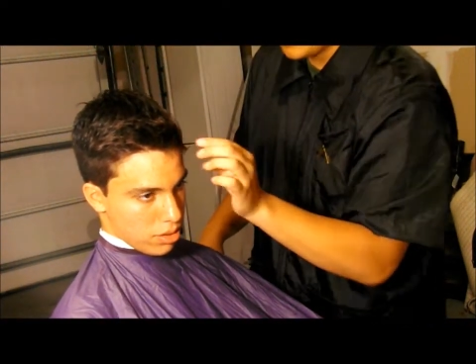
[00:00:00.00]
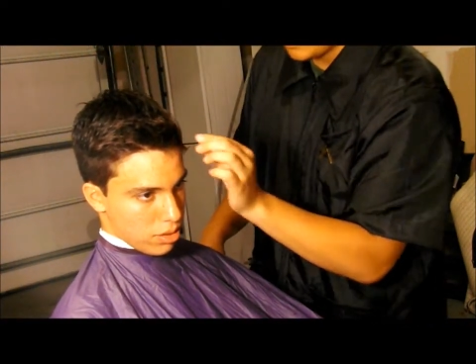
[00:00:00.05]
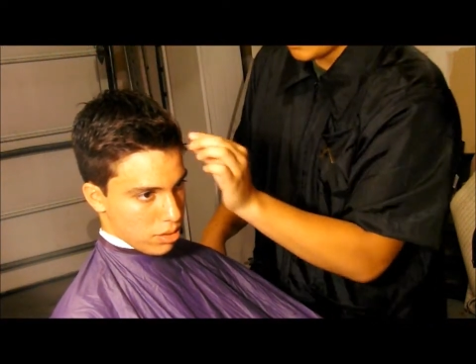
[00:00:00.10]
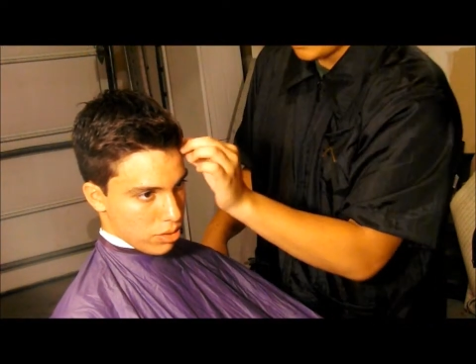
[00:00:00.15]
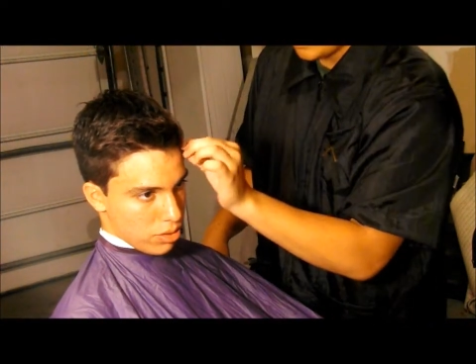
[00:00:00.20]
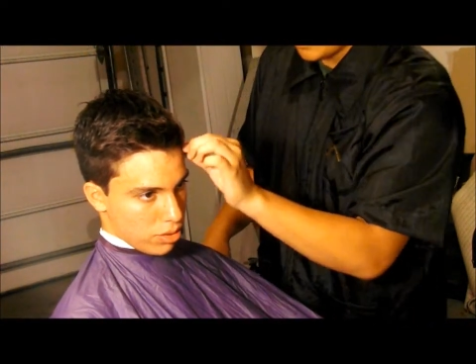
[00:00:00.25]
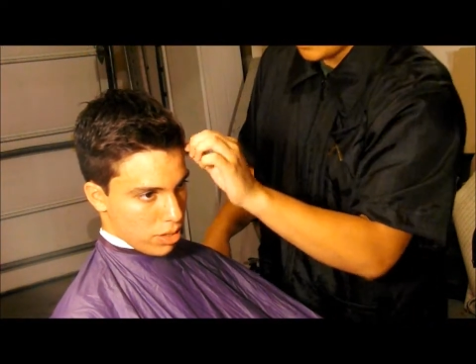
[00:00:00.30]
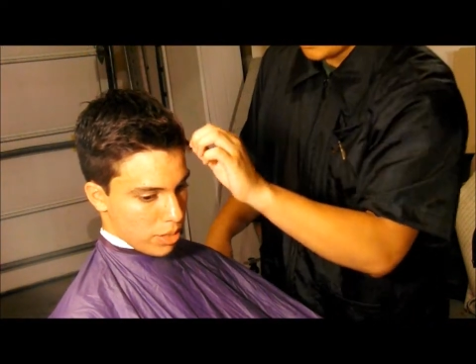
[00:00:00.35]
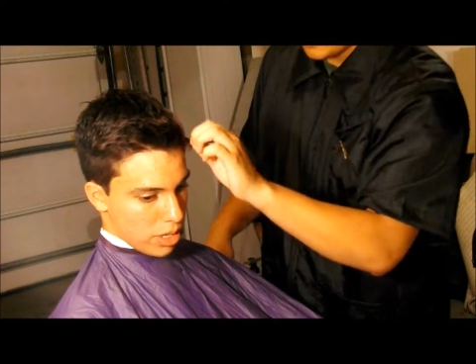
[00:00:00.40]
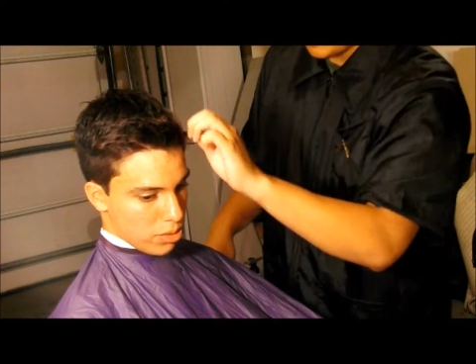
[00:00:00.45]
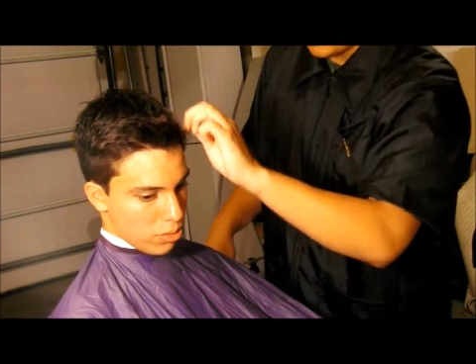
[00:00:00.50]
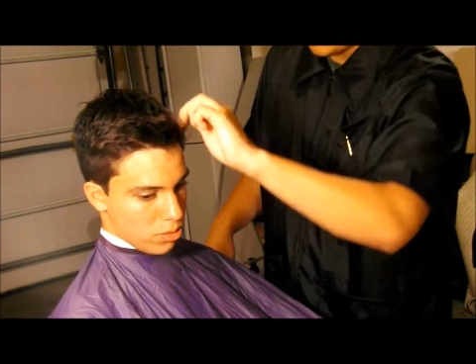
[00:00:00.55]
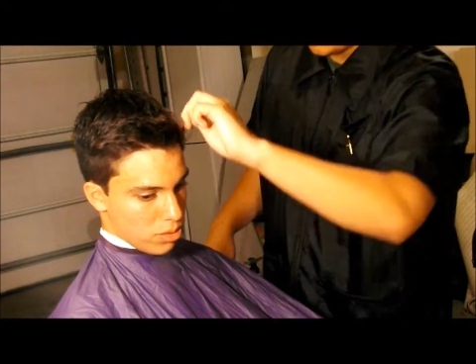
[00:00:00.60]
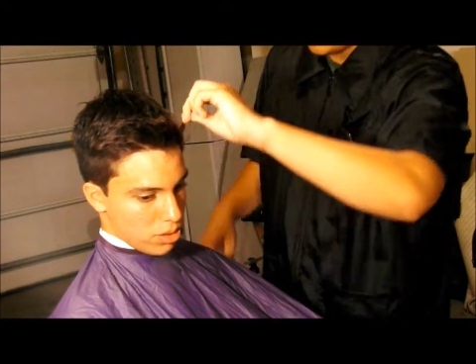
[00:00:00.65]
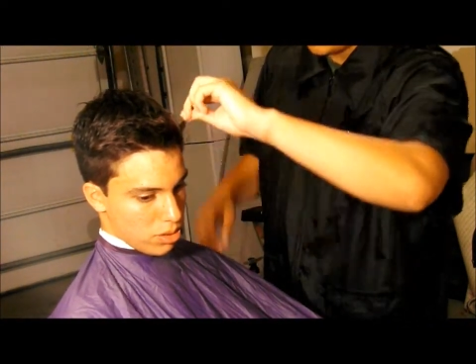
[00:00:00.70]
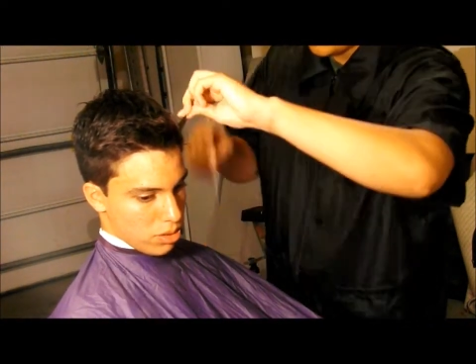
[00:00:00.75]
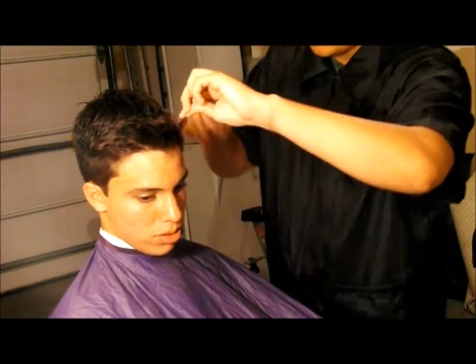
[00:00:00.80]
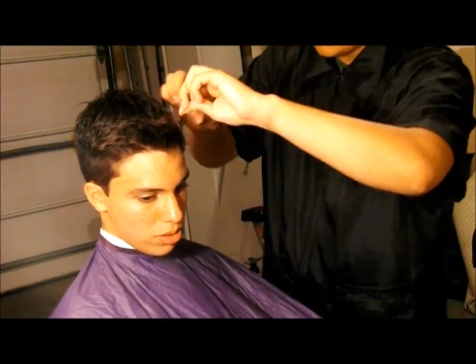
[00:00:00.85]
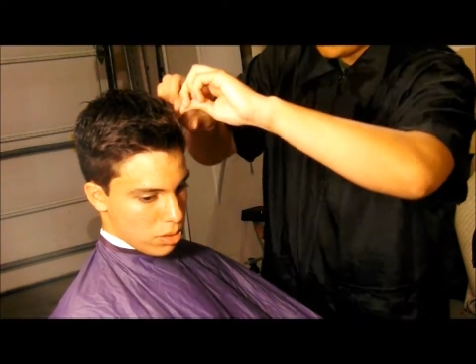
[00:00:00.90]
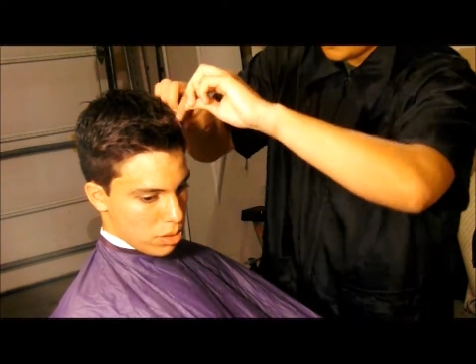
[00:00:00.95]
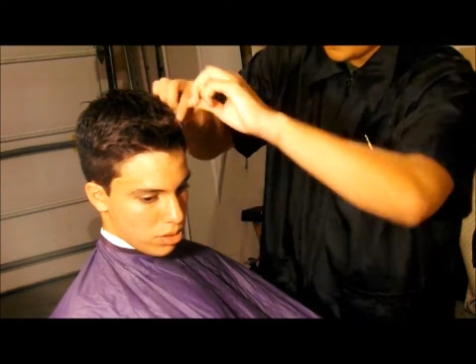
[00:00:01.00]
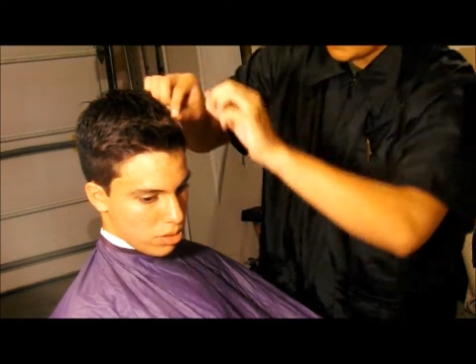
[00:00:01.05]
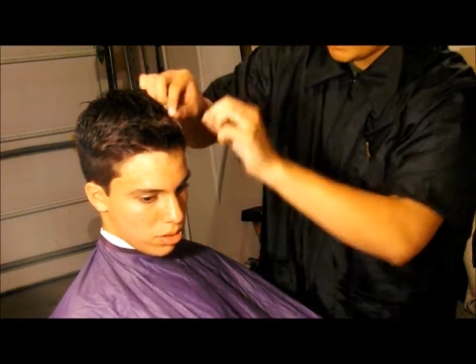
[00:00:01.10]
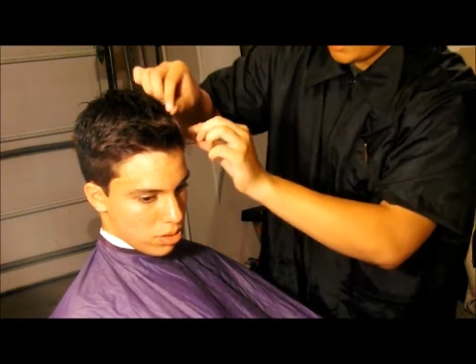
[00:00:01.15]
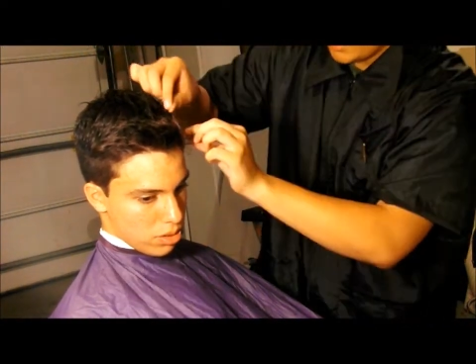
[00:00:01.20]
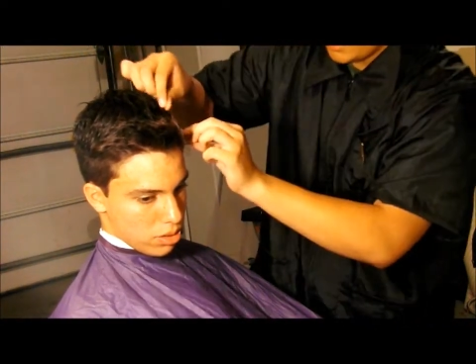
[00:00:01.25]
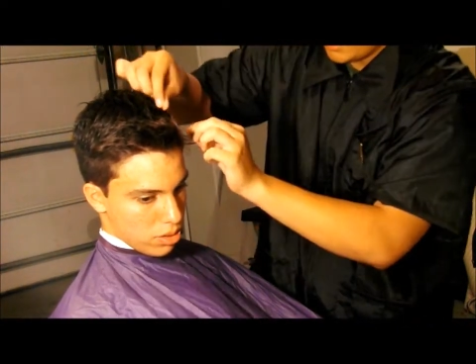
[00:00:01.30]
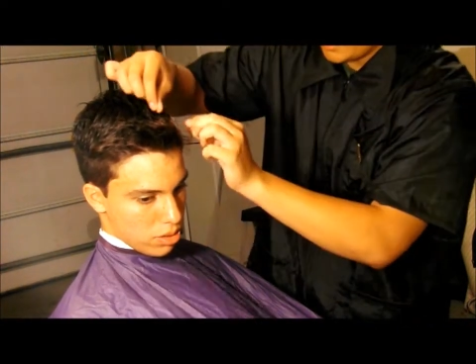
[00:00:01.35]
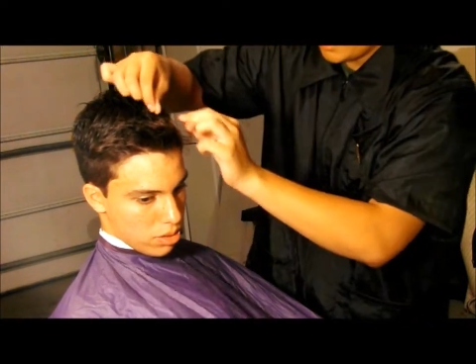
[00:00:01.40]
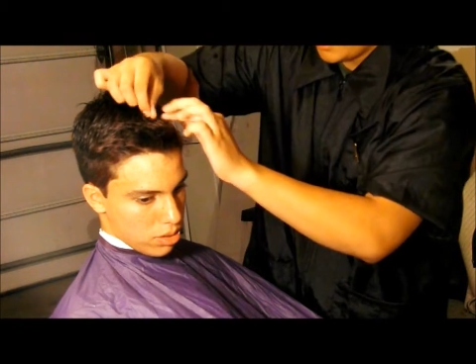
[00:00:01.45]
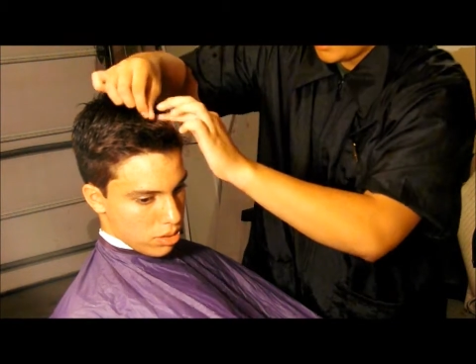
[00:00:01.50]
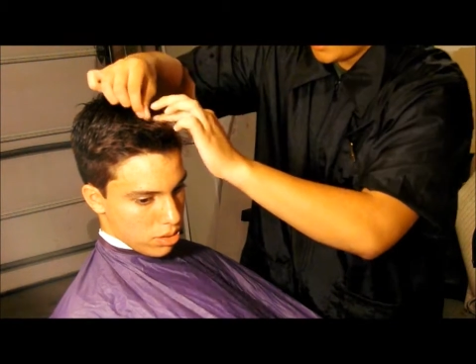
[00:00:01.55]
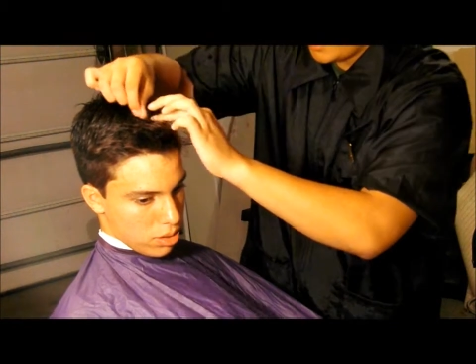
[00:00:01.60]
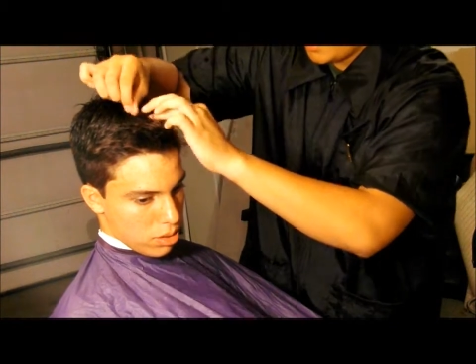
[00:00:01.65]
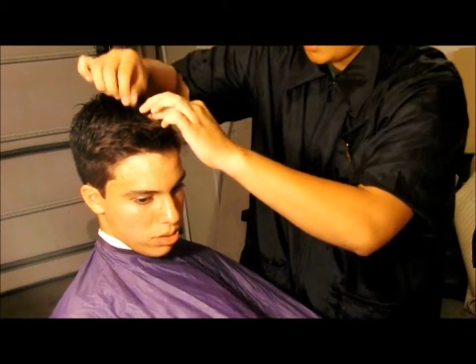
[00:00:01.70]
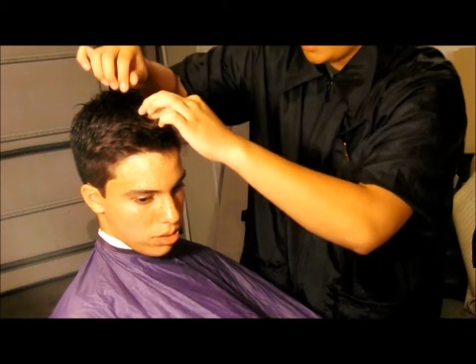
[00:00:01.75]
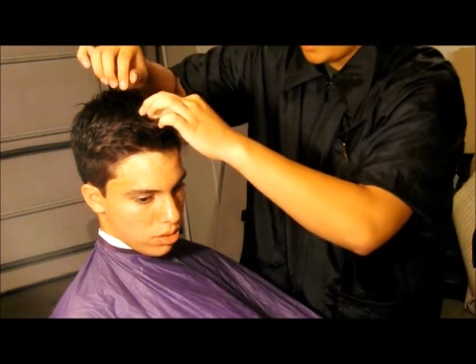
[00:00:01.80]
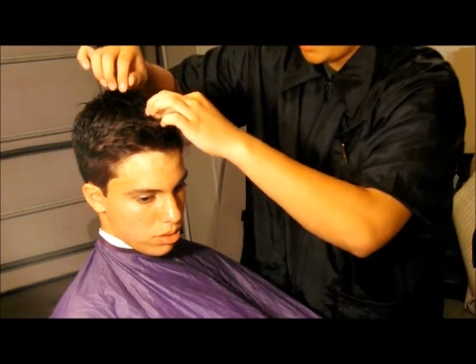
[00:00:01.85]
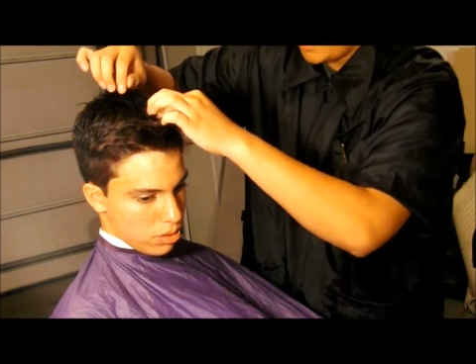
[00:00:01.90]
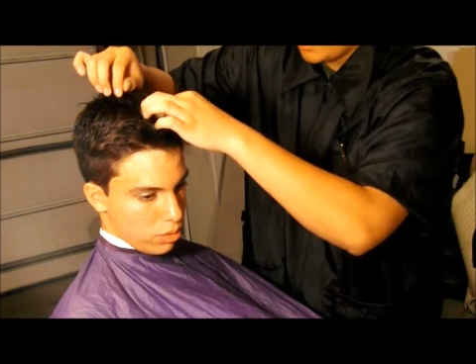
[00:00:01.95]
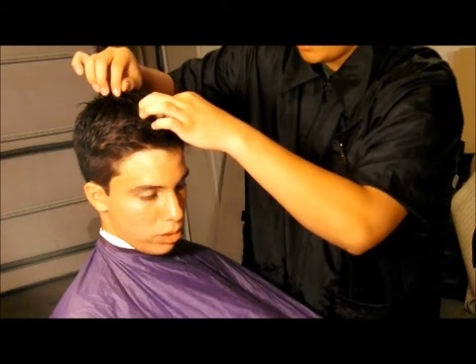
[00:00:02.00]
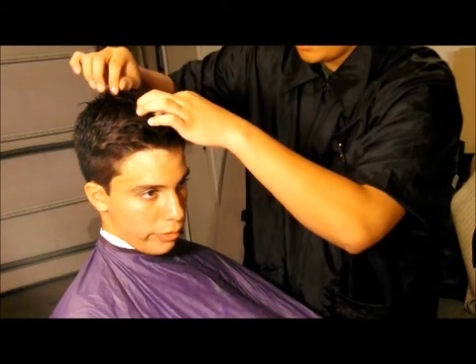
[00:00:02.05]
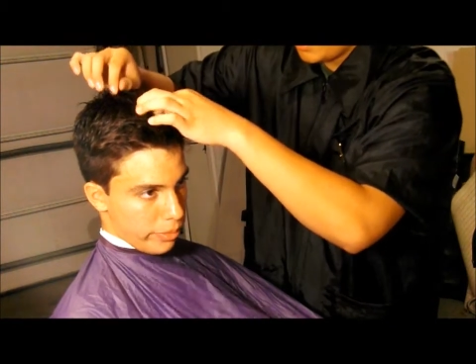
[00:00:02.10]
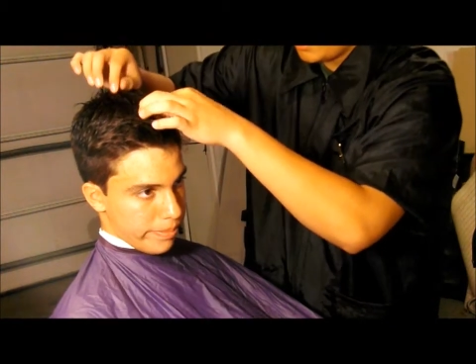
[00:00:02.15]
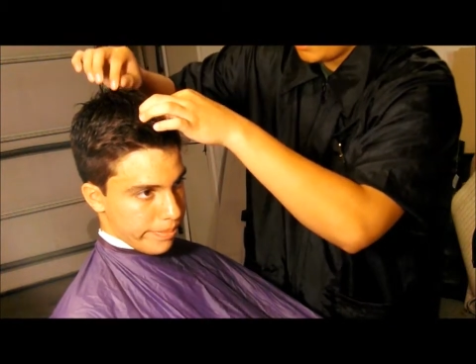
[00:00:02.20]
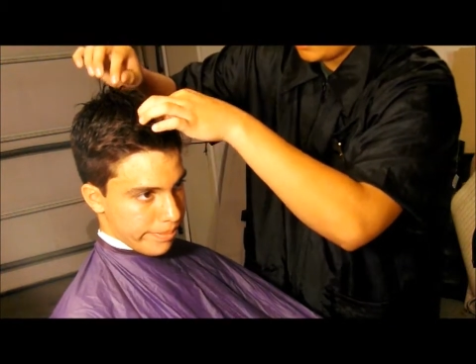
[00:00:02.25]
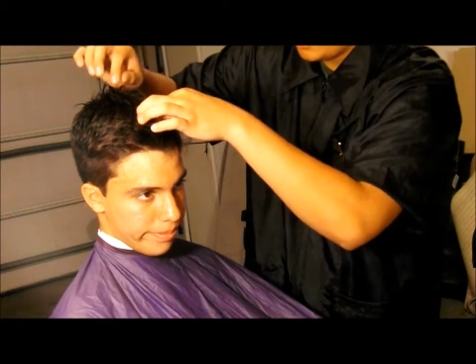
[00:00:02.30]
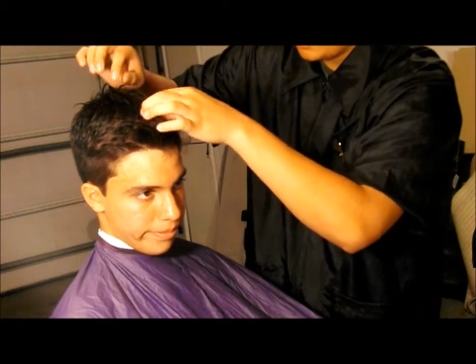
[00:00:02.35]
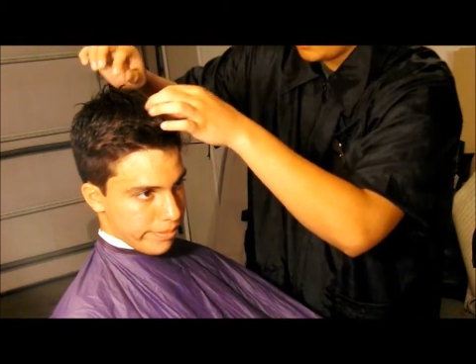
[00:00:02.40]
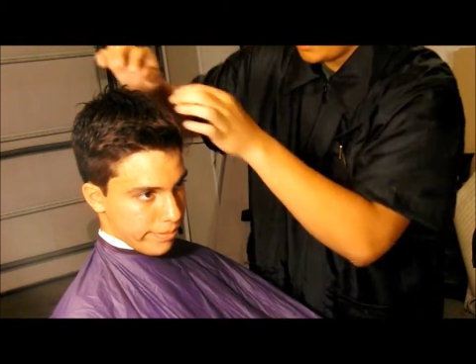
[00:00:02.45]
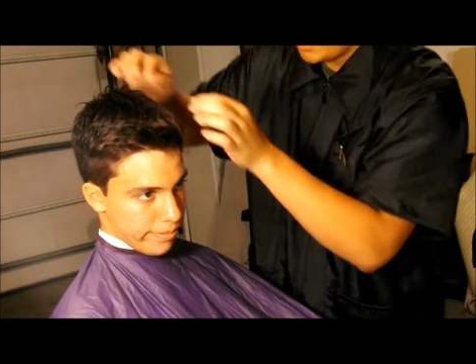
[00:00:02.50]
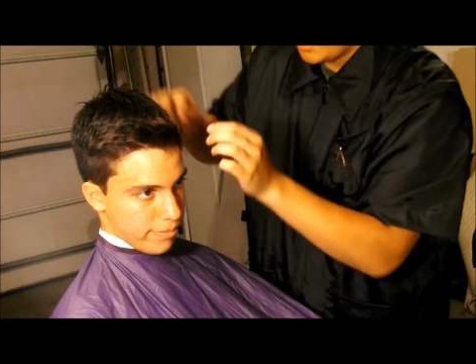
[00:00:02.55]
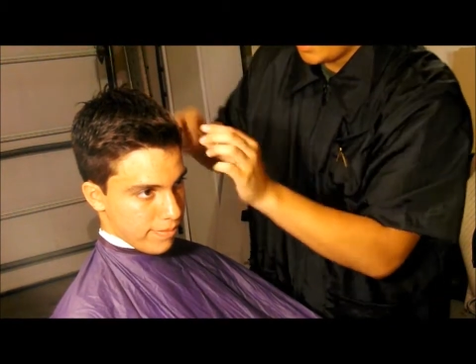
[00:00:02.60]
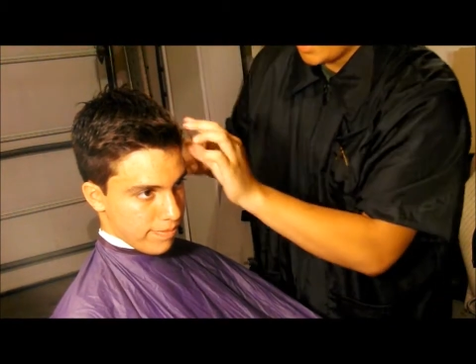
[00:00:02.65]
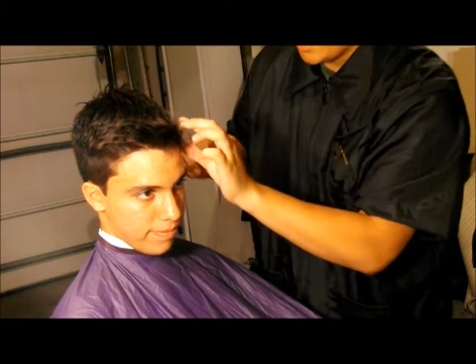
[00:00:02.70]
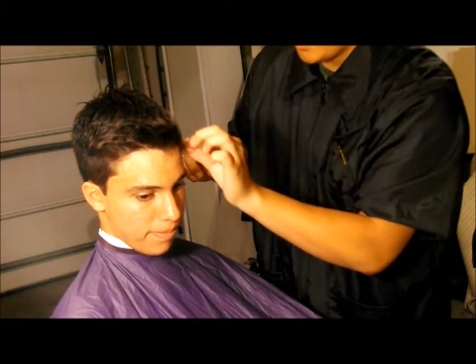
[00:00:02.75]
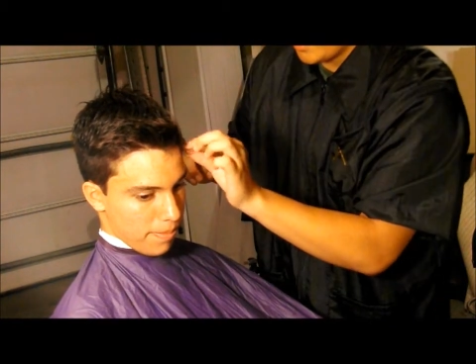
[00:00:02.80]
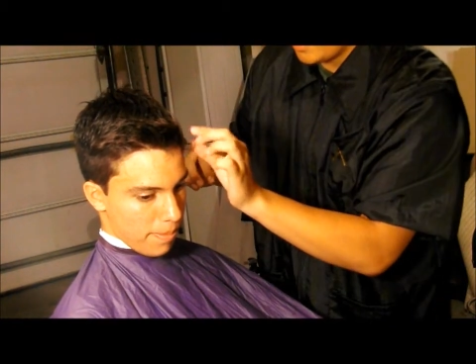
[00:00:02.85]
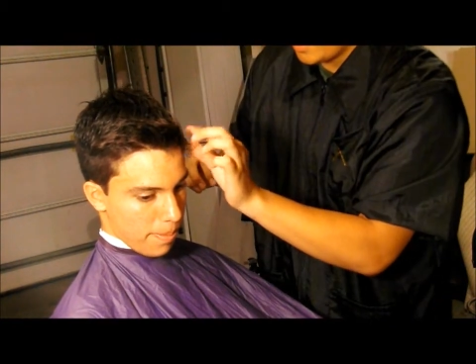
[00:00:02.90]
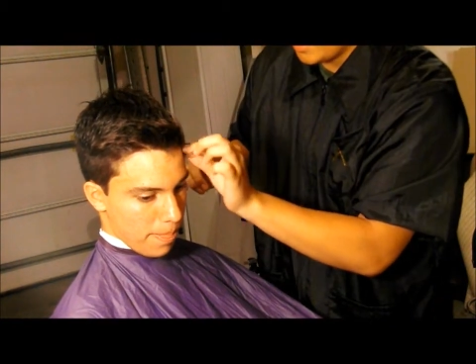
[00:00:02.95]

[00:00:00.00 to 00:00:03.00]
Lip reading: Right here, I see a little curl that is poking out,